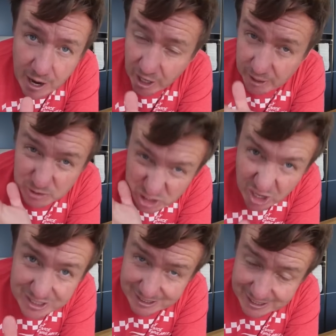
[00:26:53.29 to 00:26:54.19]
and I'm
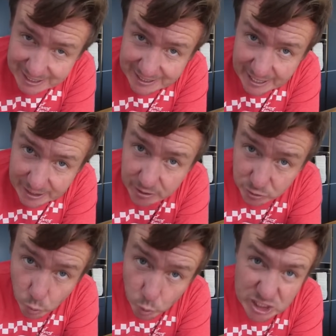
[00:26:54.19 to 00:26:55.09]
gutted I didn't get it. I'm going to order